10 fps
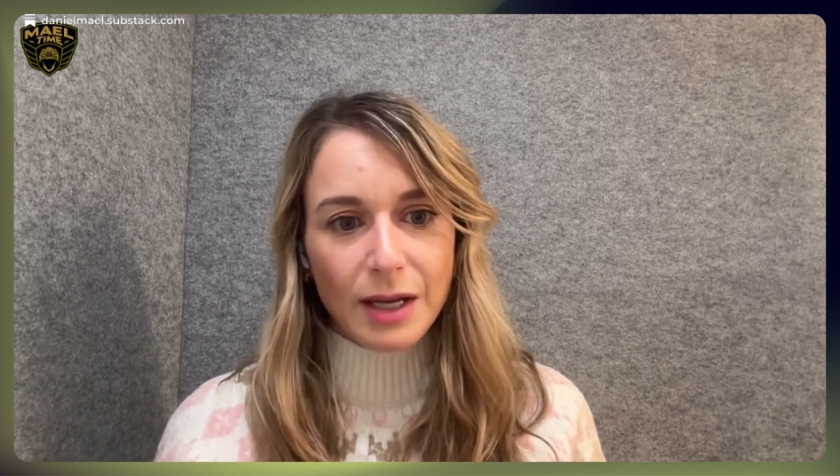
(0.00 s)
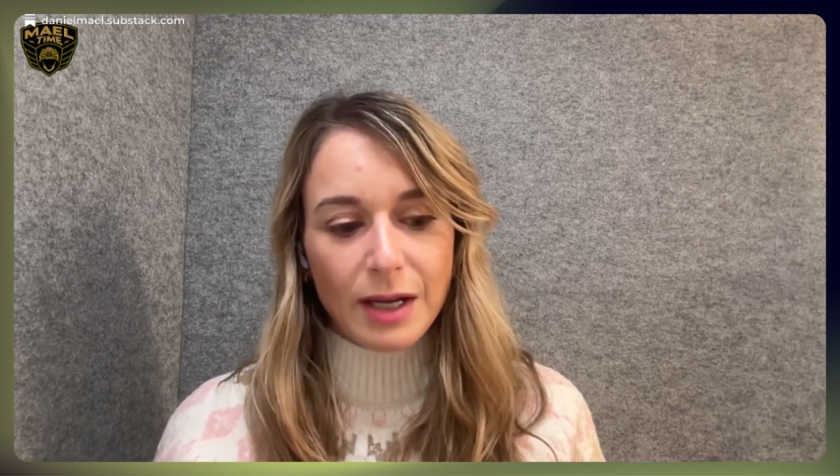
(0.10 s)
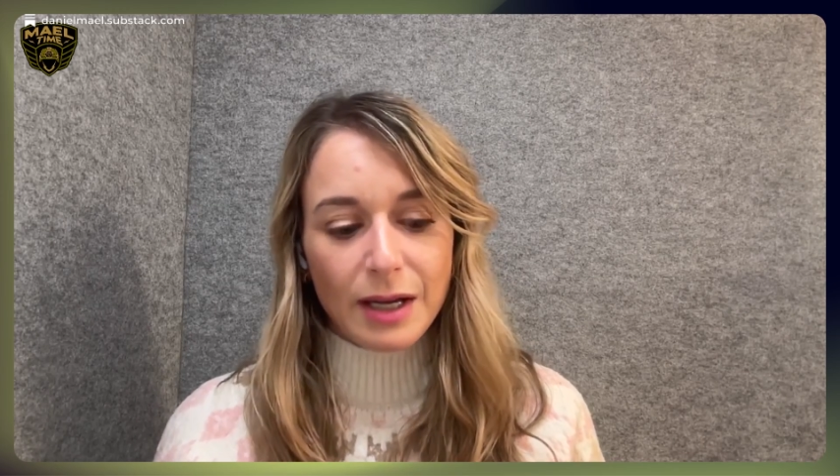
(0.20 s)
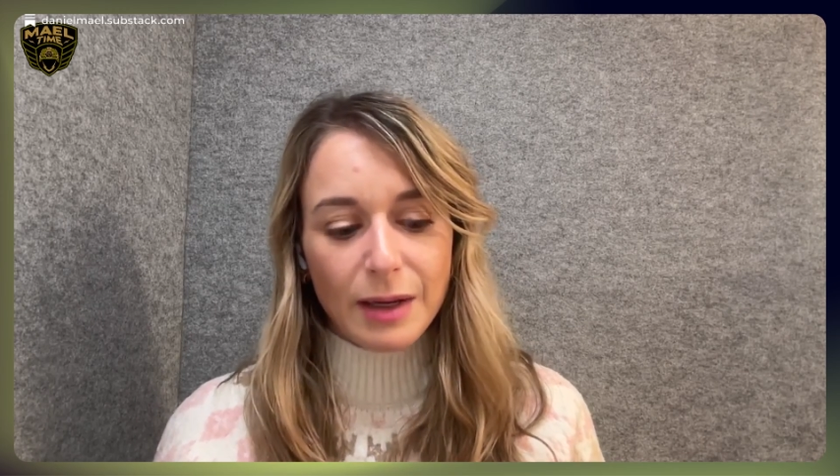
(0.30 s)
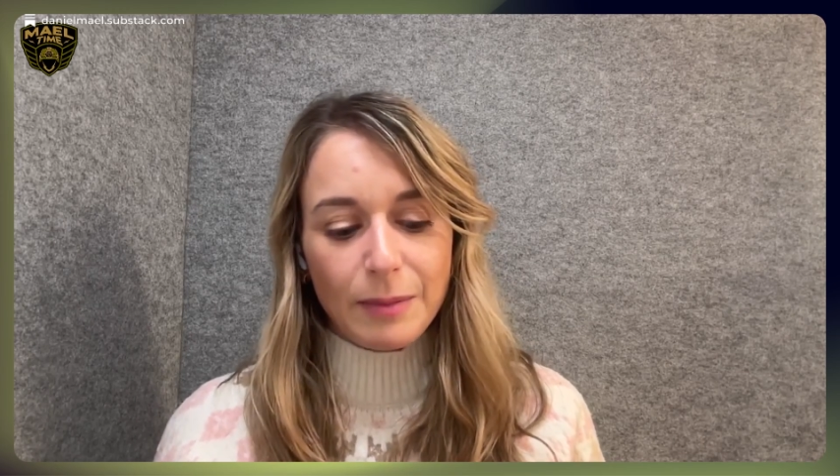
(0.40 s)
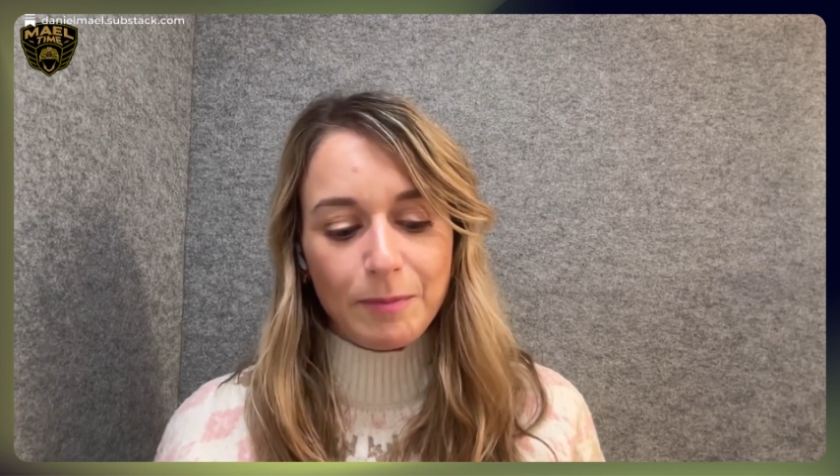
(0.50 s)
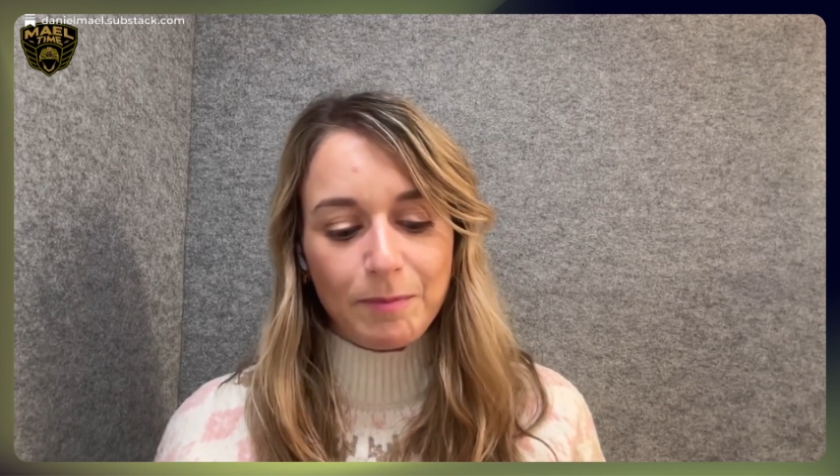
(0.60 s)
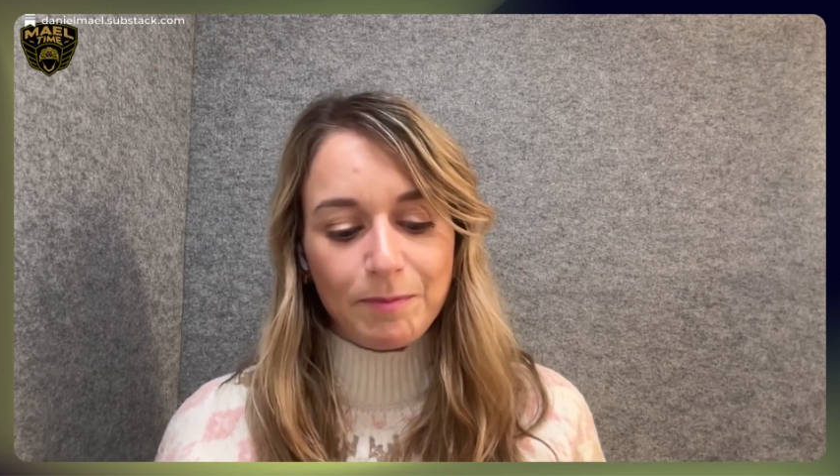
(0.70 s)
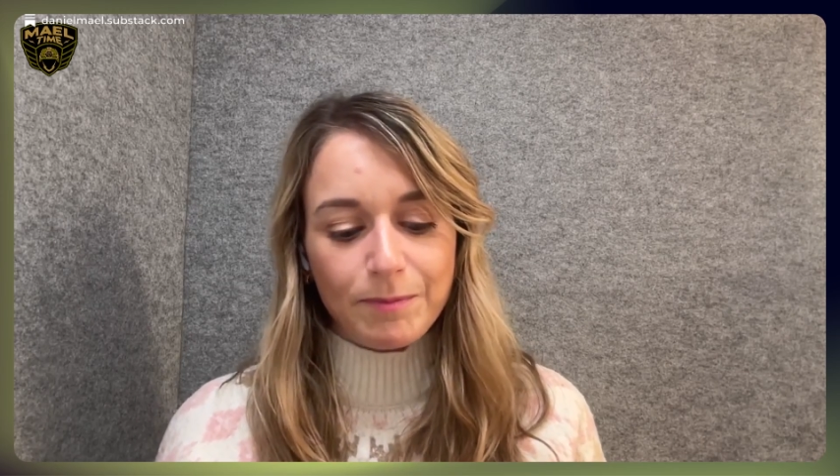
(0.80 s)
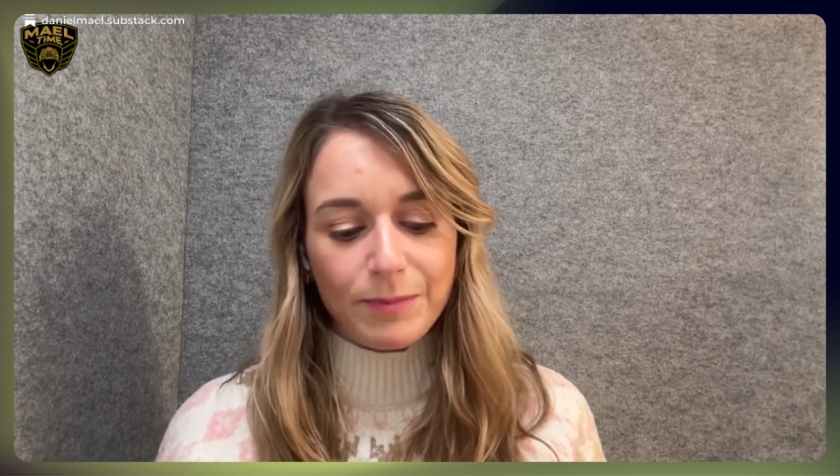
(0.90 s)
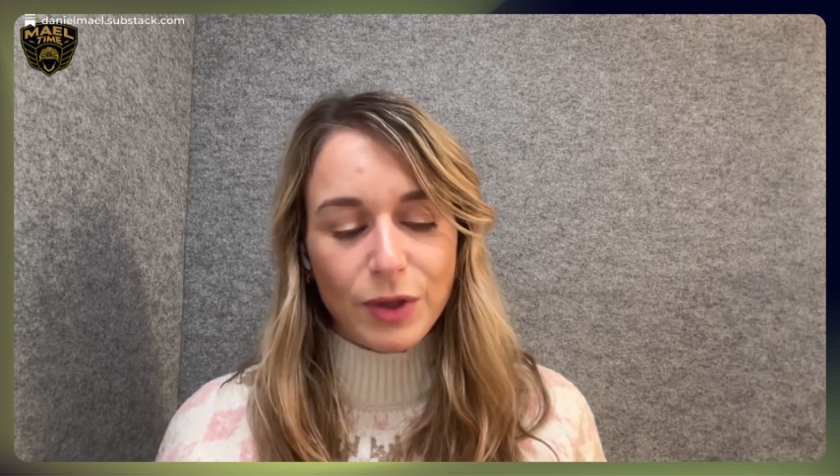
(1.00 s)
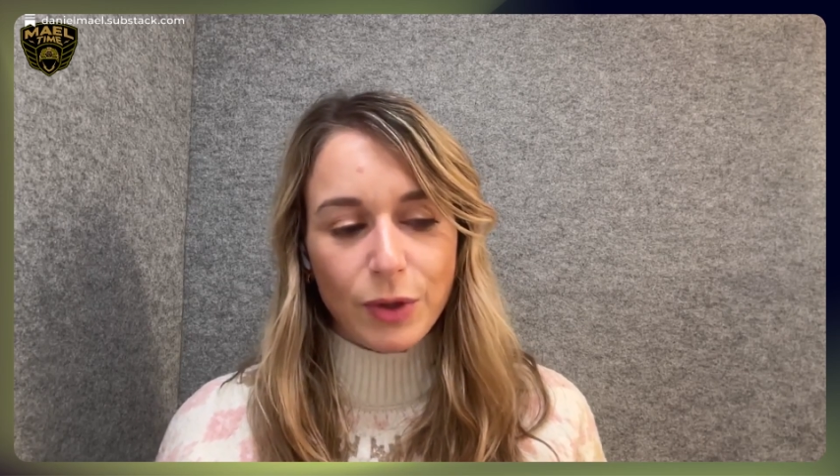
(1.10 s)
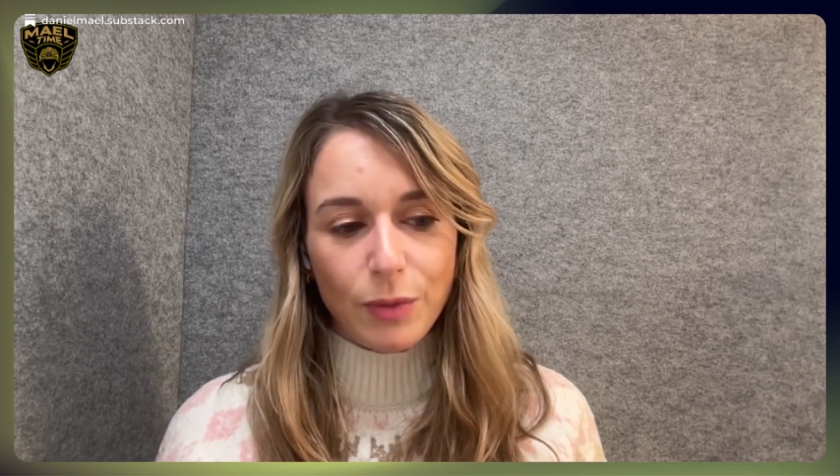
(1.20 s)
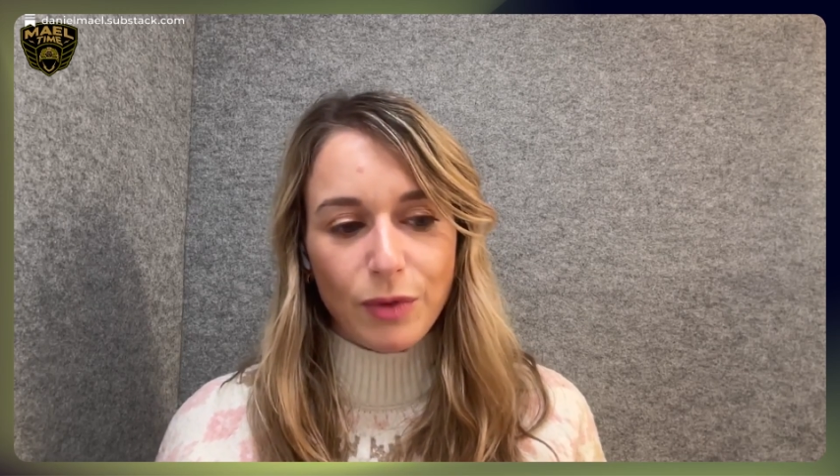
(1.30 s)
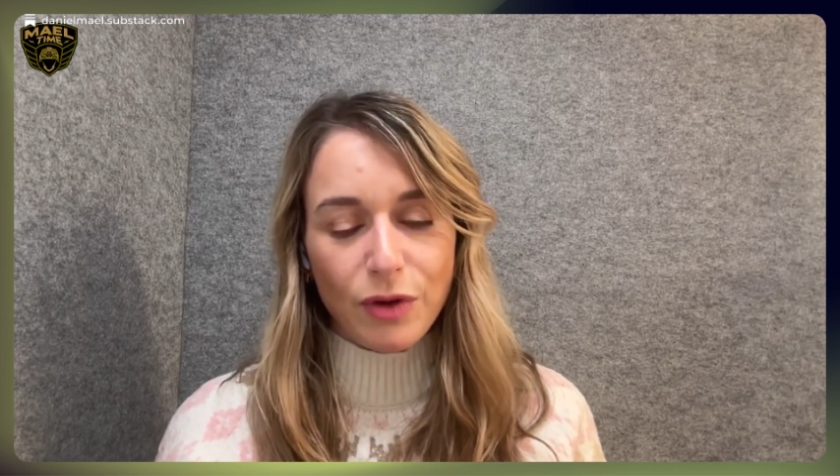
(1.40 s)

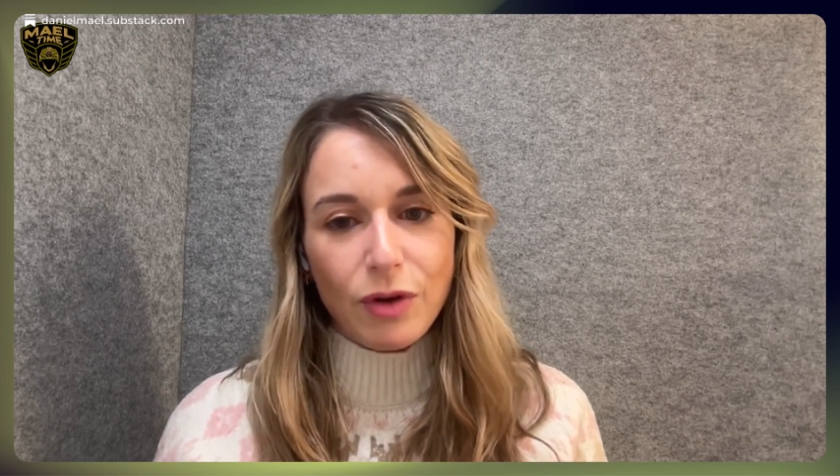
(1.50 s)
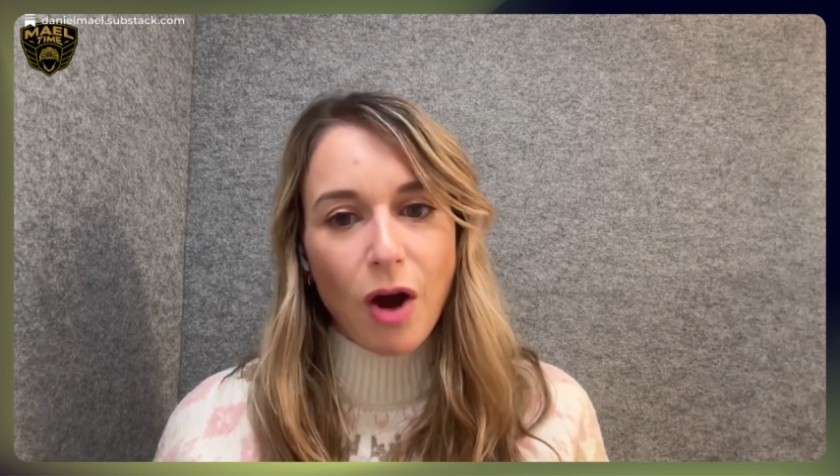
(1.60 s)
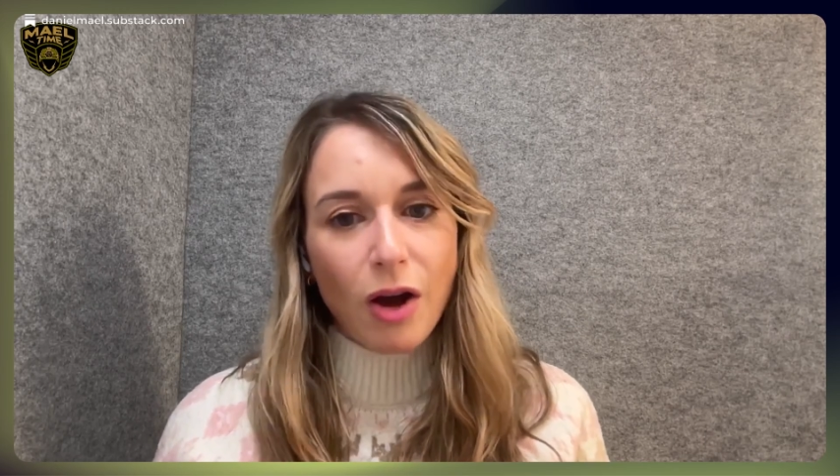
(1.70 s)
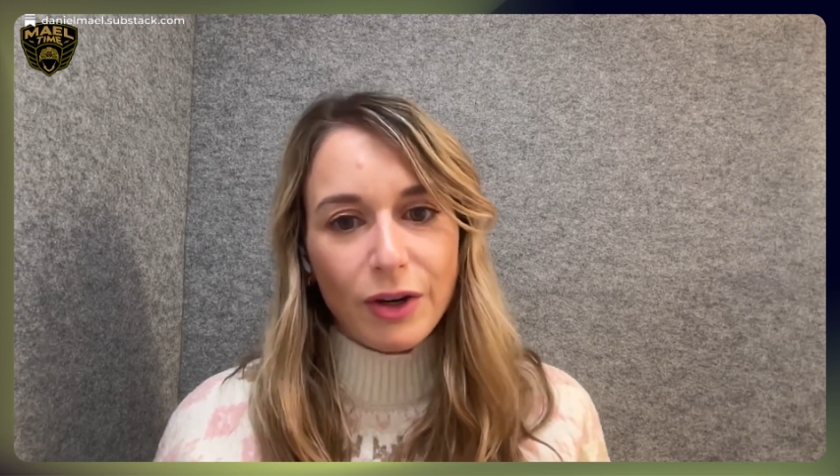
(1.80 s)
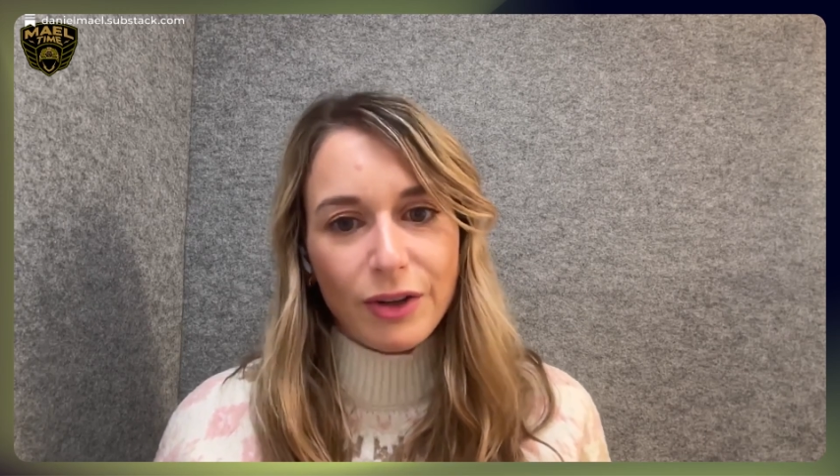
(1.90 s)
the longer